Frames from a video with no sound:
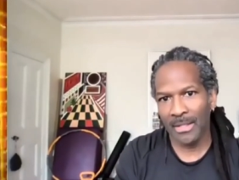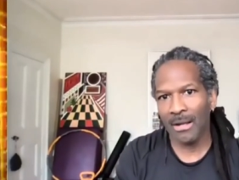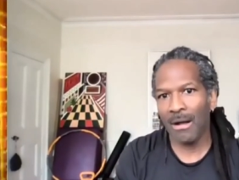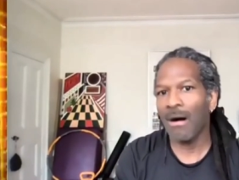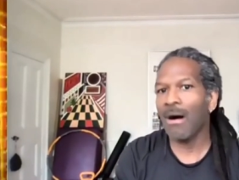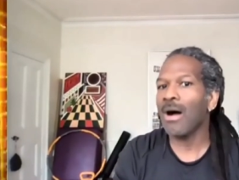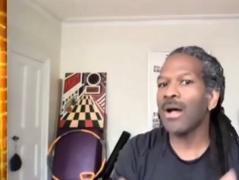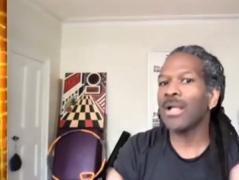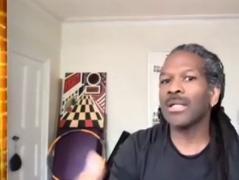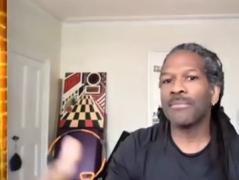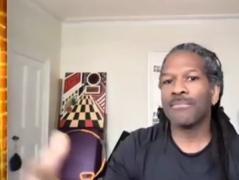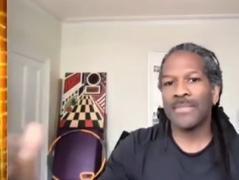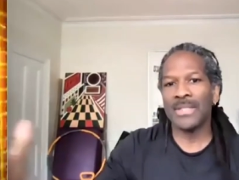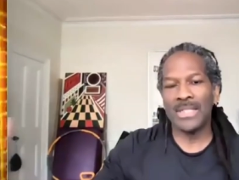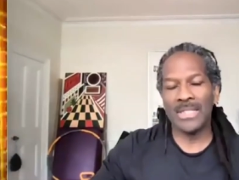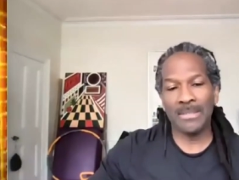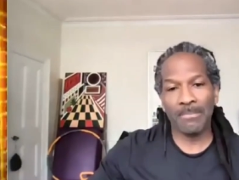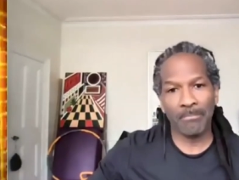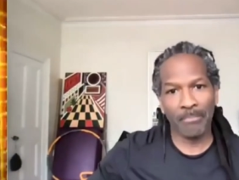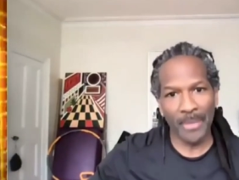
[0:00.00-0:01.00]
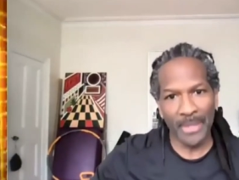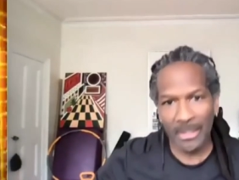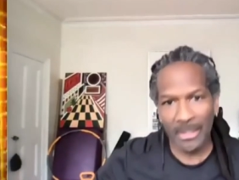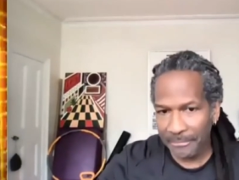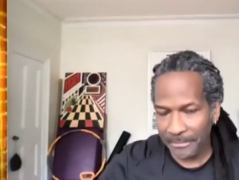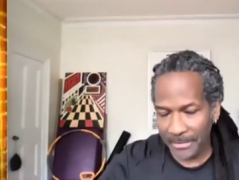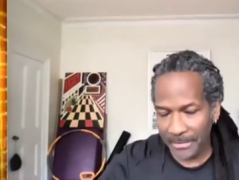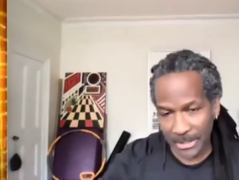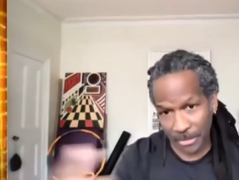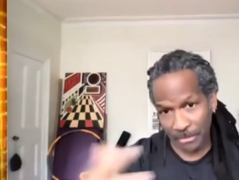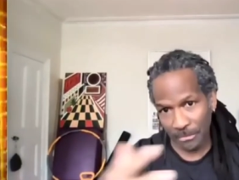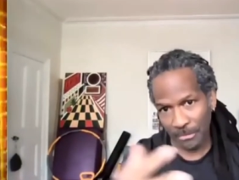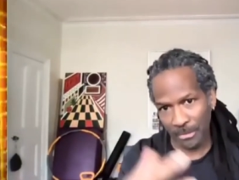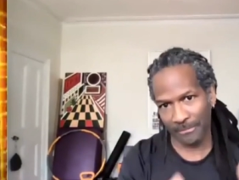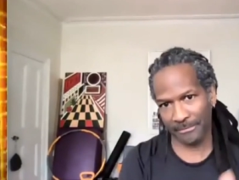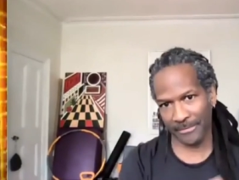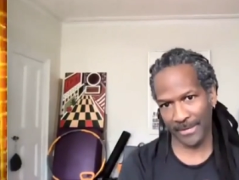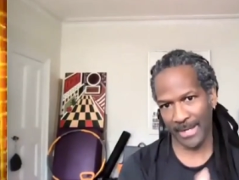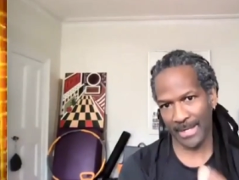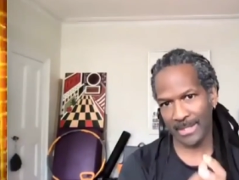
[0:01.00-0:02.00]
all of these beneficial
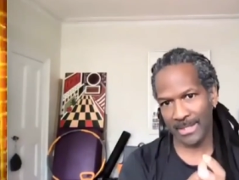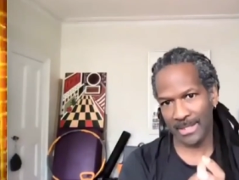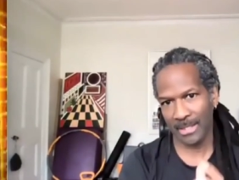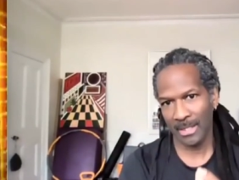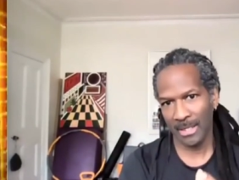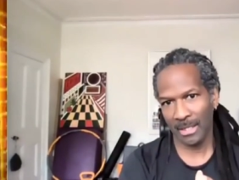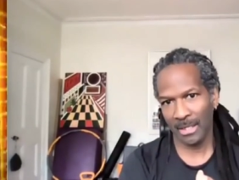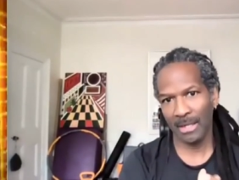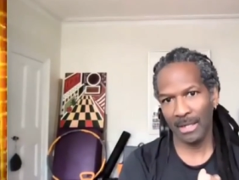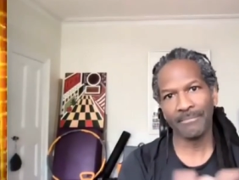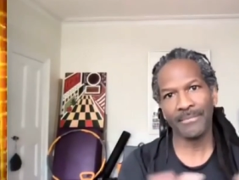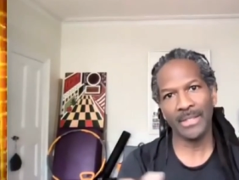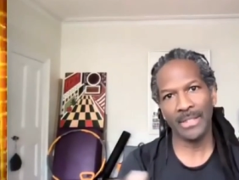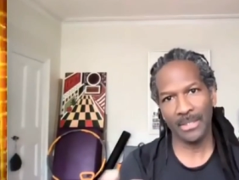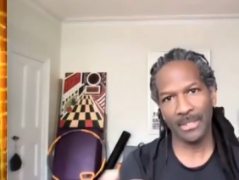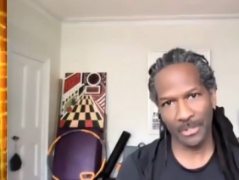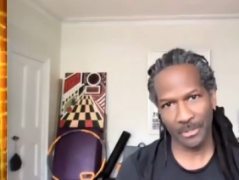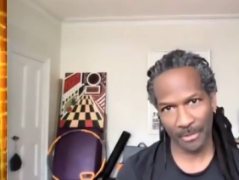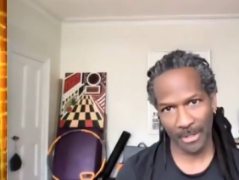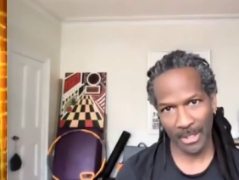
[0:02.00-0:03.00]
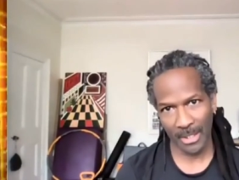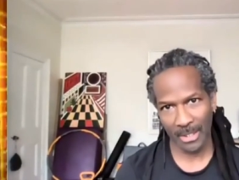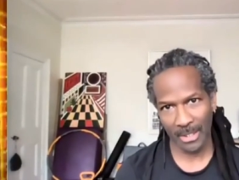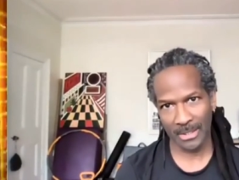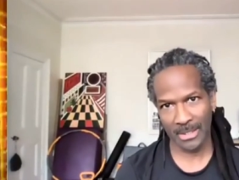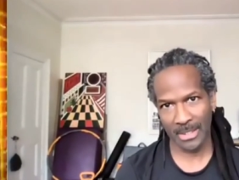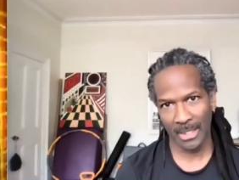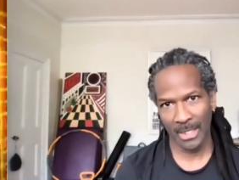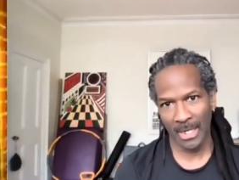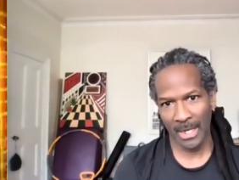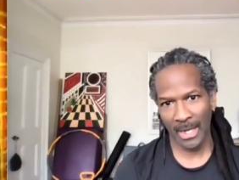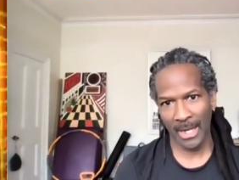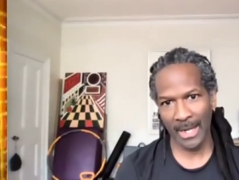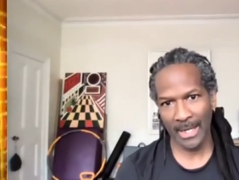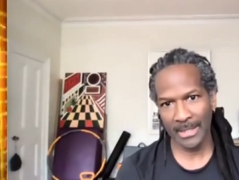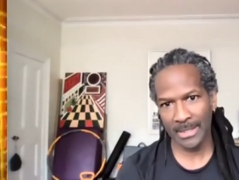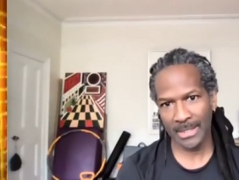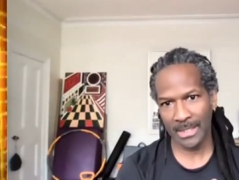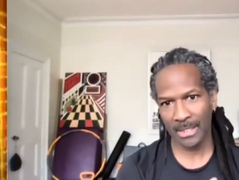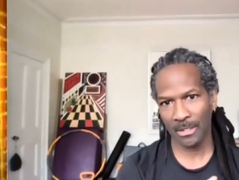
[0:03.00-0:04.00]
effects of these drugs.
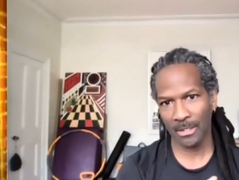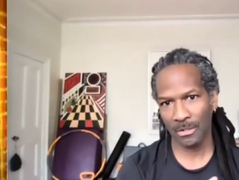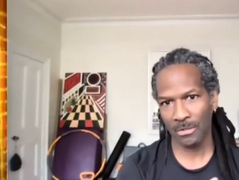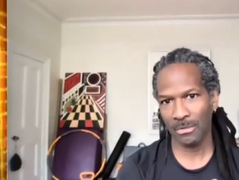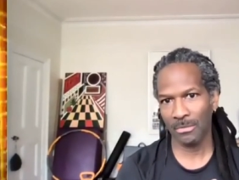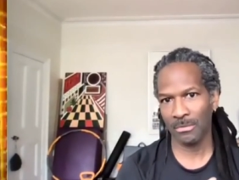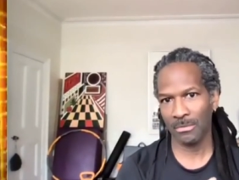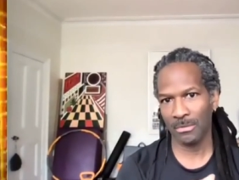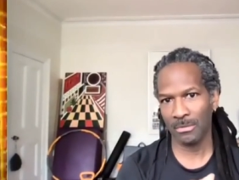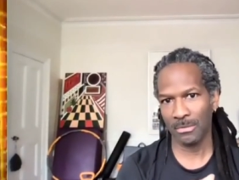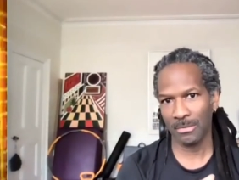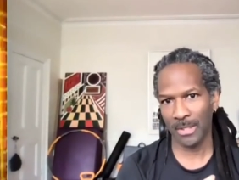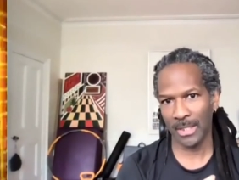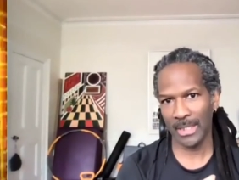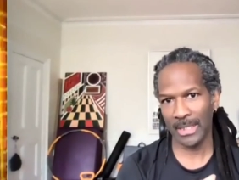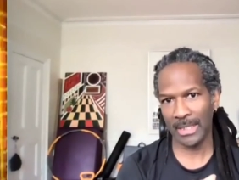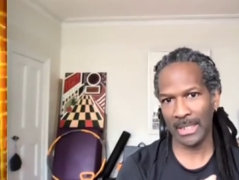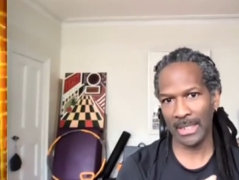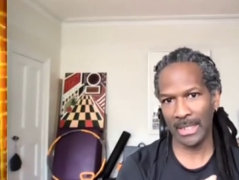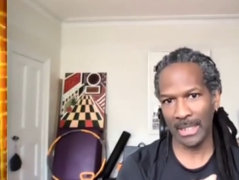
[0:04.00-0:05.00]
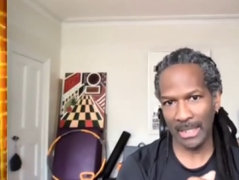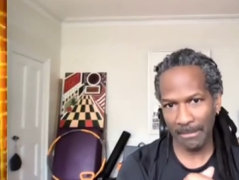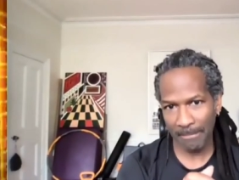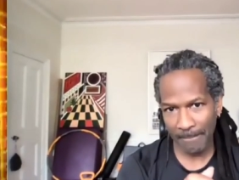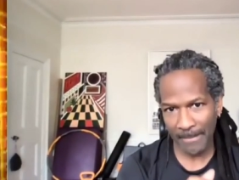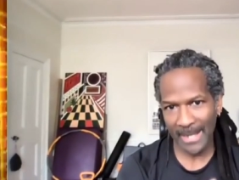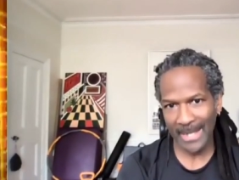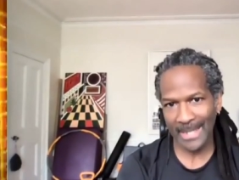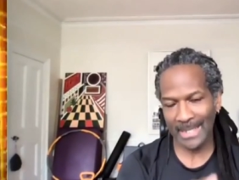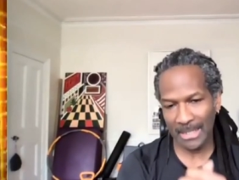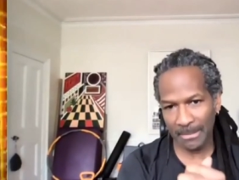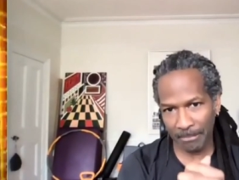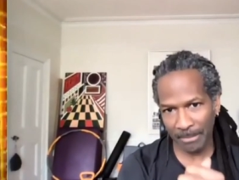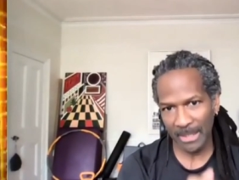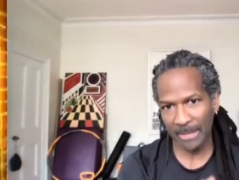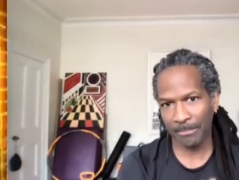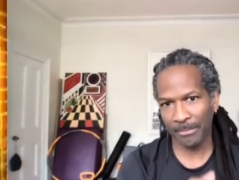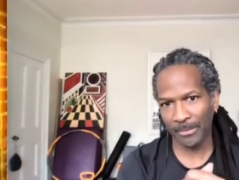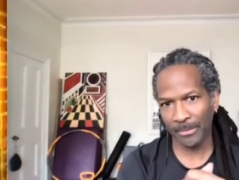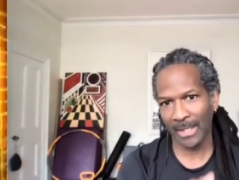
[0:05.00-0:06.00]
And so it makes
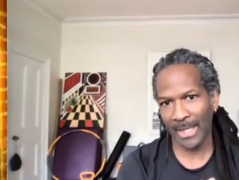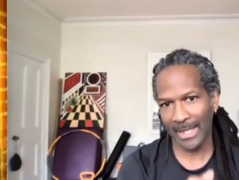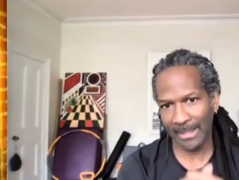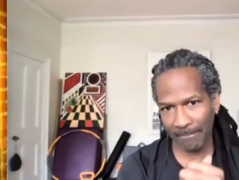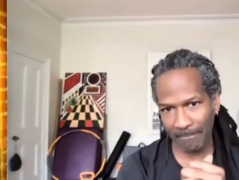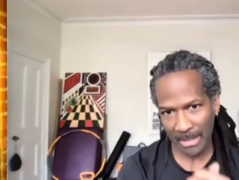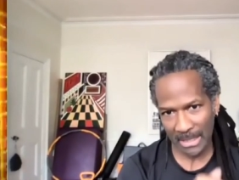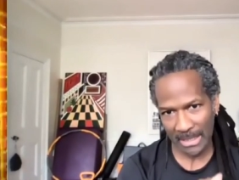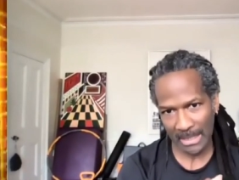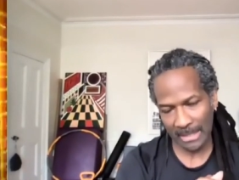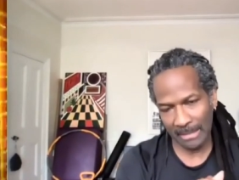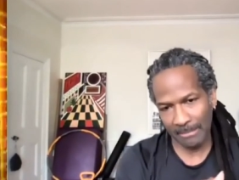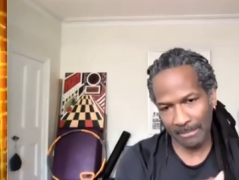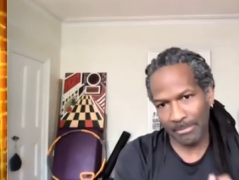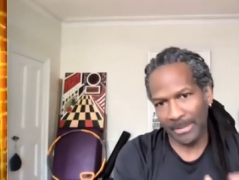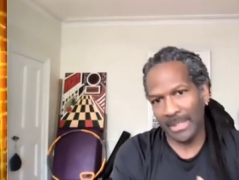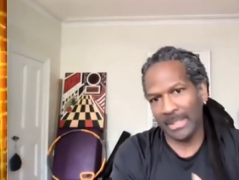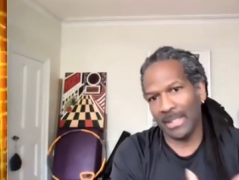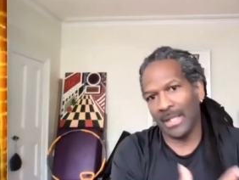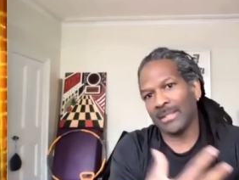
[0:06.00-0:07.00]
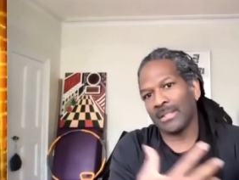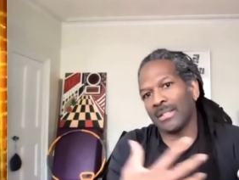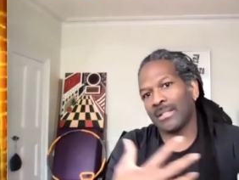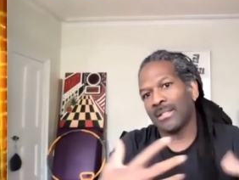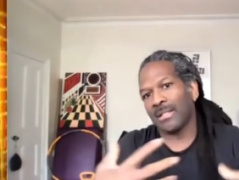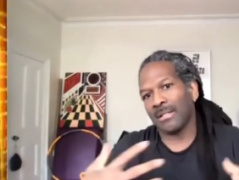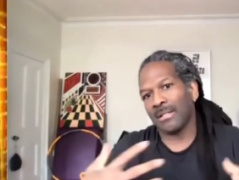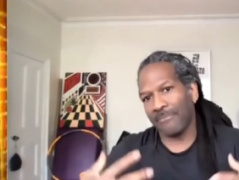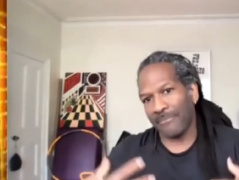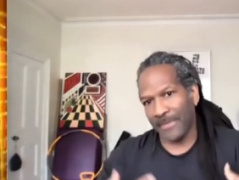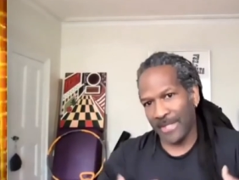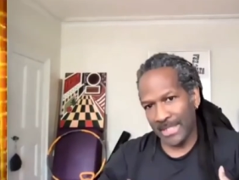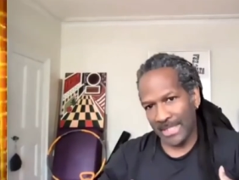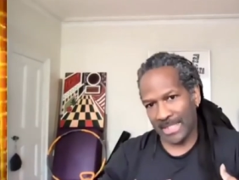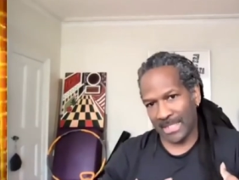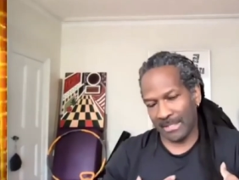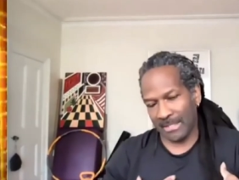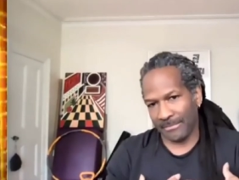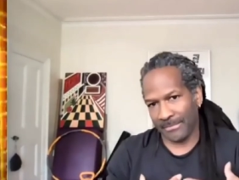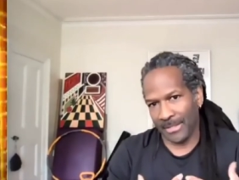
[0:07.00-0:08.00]
people like me be on the
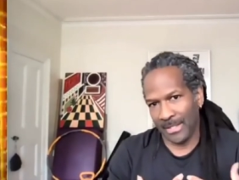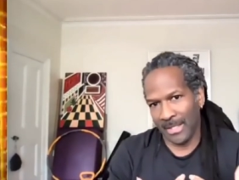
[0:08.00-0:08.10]
defensive.